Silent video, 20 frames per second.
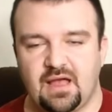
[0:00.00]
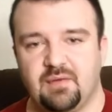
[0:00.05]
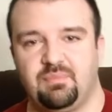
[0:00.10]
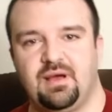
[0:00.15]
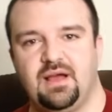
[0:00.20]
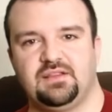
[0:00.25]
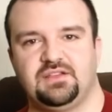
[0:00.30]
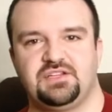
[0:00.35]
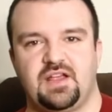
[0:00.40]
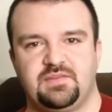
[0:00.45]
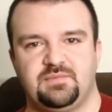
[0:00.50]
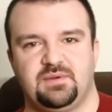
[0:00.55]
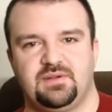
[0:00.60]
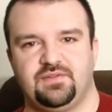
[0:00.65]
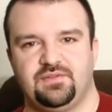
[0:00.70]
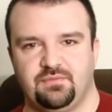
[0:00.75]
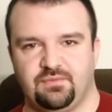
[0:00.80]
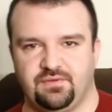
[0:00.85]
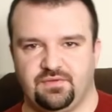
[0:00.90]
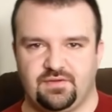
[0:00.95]
I apologize
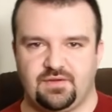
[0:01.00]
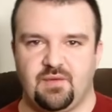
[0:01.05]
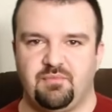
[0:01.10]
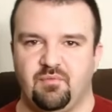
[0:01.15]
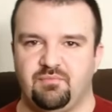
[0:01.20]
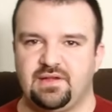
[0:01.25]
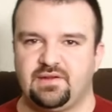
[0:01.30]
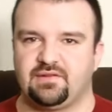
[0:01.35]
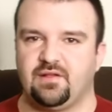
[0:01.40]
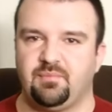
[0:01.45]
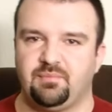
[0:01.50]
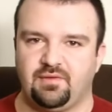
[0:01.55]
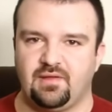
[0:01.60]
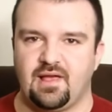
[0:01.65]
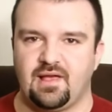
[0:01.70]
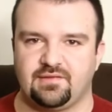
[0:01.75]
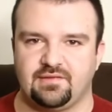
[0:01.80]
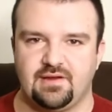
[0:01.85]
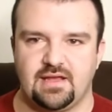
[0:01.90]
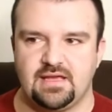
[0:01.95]
because there were a couple mix-ups
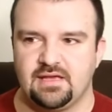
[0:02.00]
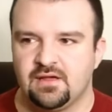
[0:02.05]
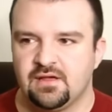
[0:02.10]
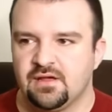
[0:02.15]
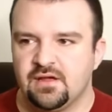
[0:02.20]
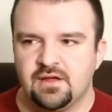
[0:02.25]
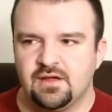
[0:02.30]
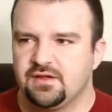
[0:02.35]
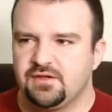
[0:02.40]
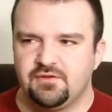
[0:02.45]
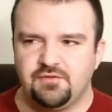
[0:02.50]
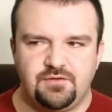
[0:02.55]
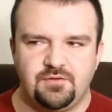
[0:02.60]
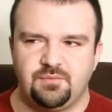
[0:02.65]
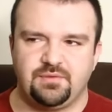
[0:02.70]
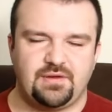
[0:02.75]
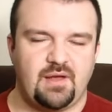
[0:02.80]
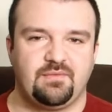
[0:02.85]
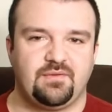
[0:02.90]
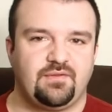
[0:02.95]
last night. YouTube
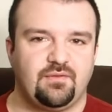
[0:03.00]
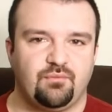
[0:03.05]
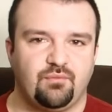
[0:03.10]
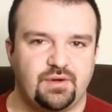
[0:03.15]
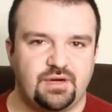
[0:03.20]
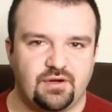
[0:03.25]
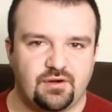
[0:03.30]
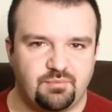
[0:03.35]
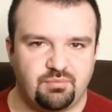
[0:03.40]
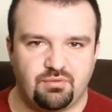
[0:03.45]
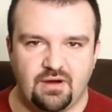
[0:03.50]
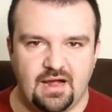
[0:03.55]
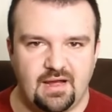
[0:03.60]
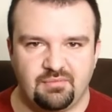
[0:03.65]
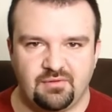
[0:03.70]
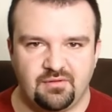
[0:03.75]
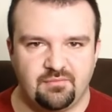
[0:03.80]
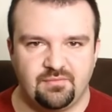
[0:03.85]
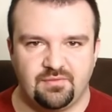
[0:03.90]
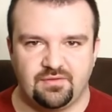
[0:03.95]
was having some weird
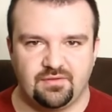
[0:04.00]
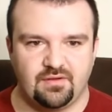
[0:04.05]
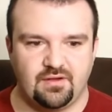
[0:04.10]
problems.